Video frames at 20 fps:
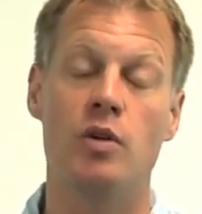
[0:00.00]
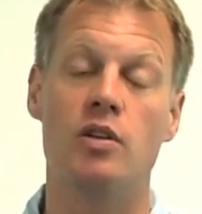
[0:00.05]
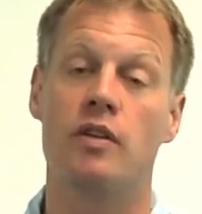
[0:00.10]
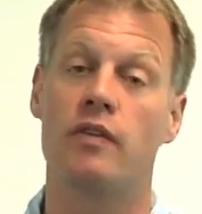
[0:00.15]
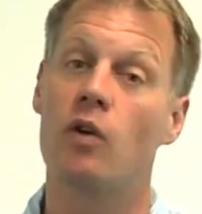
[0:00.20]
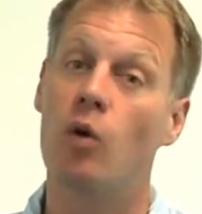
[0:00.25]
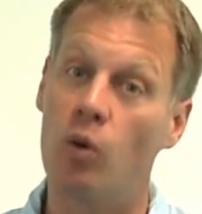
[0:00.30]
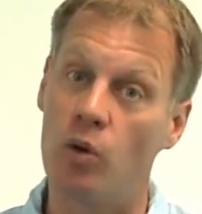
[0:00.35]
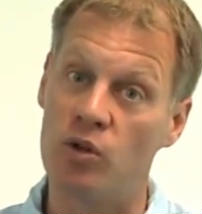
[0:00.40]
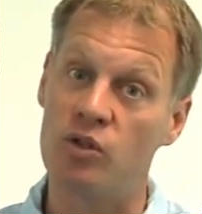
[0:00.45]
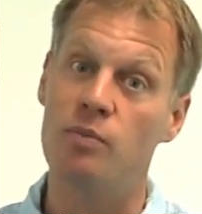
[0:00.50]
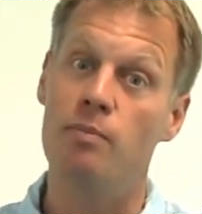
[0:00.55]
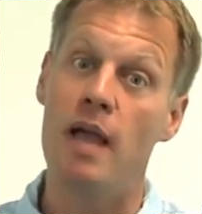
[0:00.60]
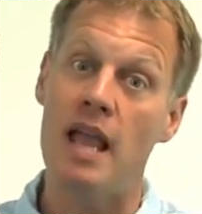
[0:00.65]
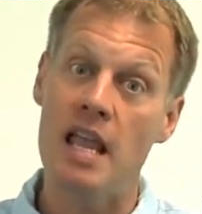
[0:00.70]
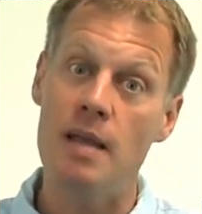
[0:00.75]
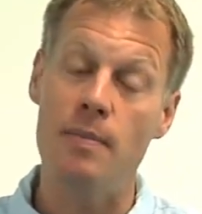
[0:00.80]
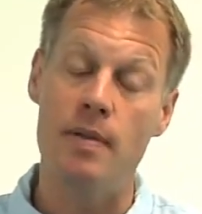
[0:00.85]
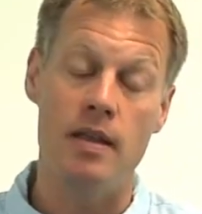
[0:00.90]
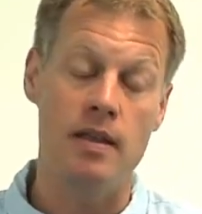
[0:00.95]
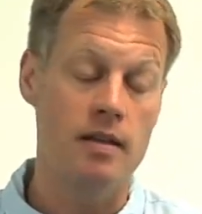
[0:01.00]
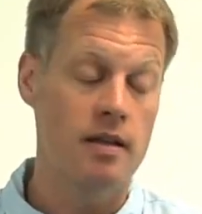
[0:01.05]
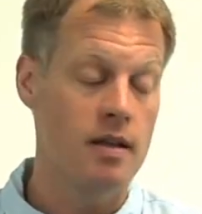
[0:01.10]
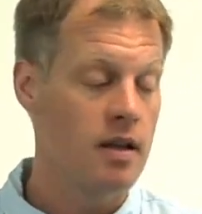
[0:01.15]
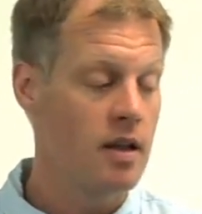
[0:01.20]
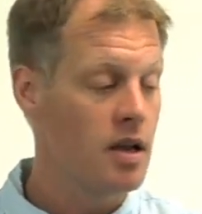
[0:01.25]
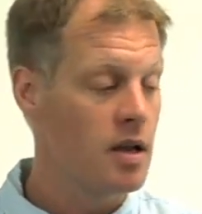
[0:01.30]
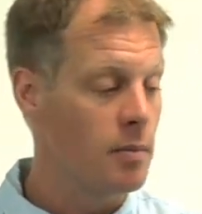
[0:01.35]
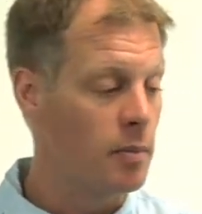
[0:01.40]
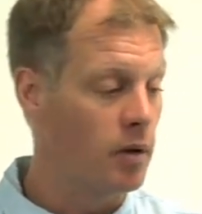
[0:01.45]
which of course may be
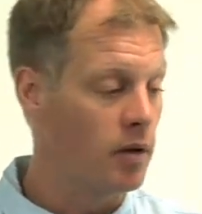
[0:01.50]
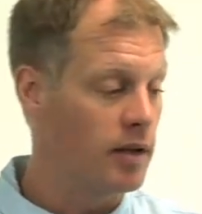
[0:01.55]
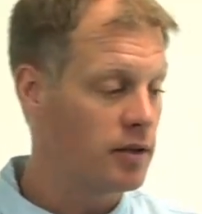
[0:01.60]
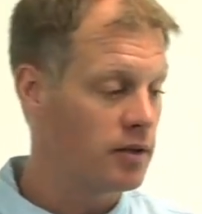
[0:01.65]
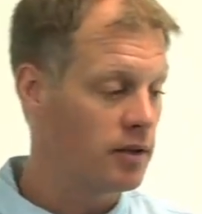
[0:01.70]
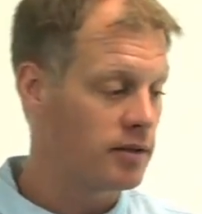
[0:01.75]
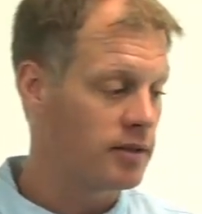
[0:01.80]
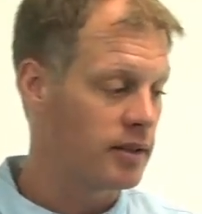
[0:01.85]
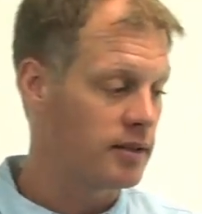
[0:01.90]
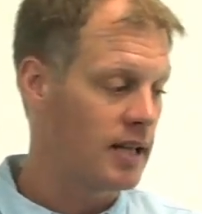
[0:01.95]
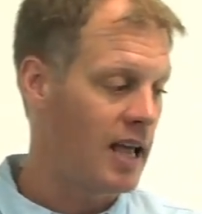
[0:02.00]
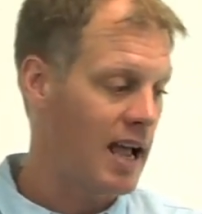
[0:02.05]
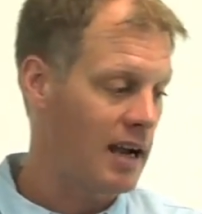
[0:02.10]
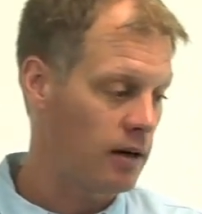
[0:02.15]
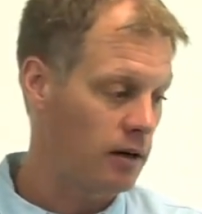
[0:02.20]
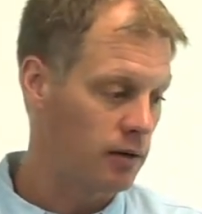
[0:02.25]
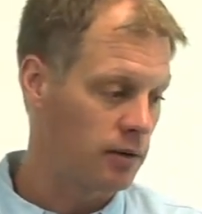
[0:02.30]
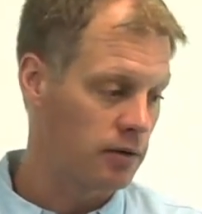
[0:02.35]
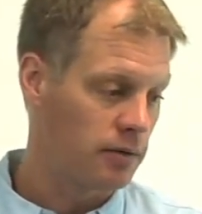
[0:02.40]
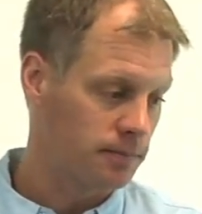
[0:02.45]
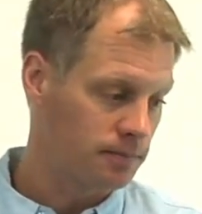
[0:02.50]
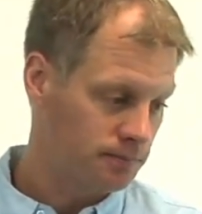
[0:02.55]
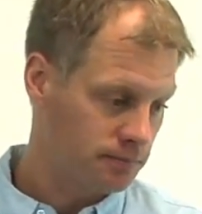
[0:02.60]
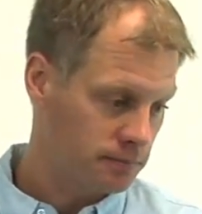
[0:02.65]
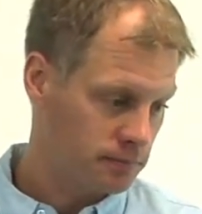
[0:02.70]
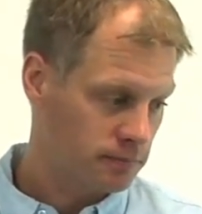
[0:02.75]
malicious attackers.